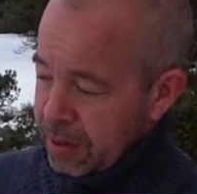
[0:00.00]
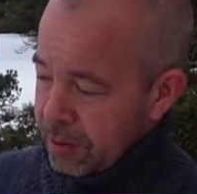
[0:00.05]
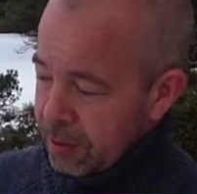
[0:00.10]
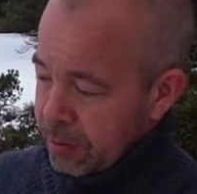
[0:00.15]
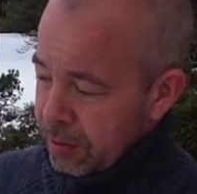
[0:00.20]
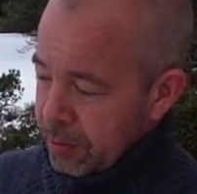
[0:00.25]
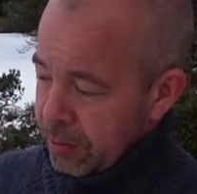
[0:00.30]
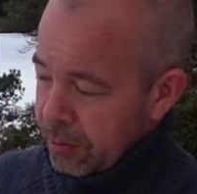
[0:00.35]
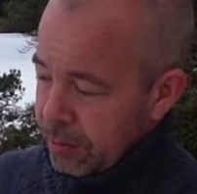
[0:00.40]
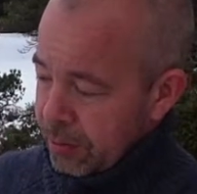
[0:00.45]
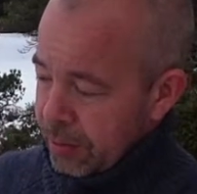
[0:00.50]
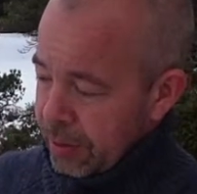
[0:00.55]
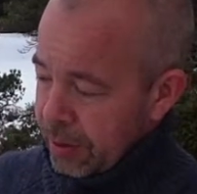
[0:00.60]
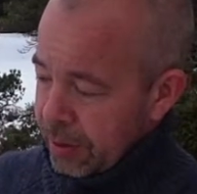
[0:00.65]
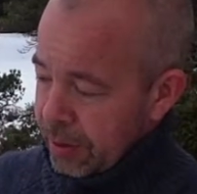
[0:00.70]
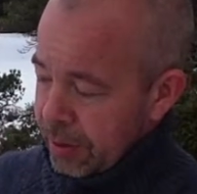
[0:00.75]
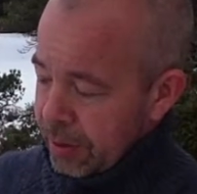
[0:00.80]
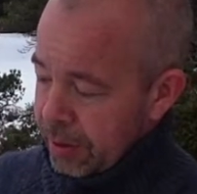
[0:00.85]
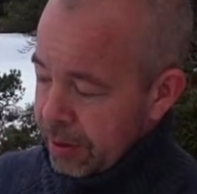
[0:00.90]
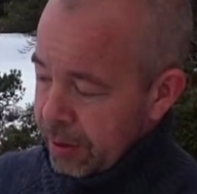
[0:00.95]
between
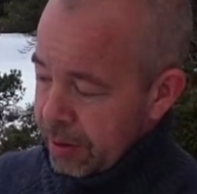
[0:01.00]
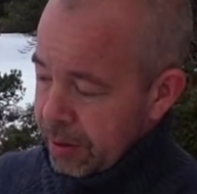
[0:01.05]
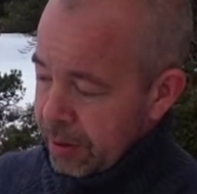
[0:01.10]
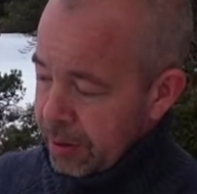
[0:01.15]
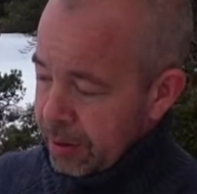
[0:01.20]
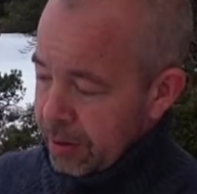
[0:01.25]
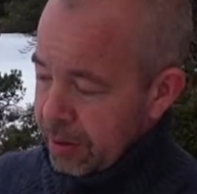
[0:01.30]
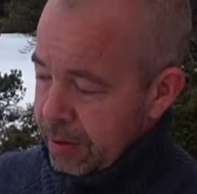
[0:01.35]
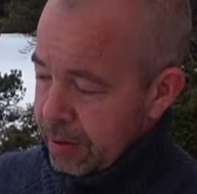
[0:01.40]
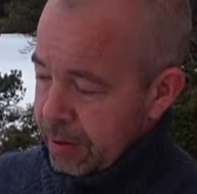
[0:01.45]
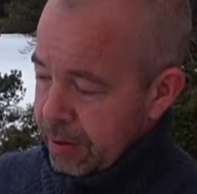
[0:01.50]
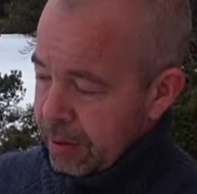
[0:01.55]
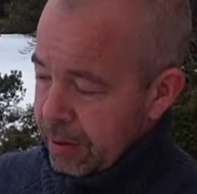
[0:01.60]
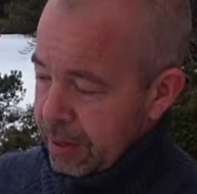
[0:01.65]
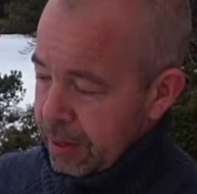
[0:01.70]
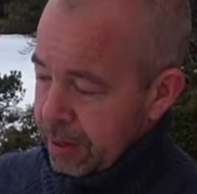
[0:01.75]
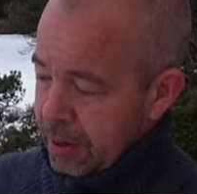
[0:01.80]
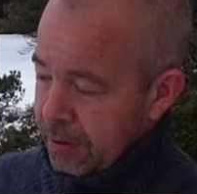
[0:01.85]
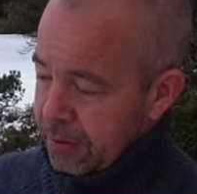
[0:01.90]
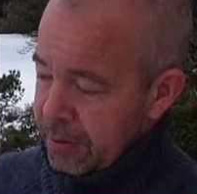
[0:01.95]

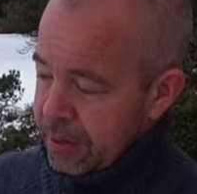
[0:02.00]
you have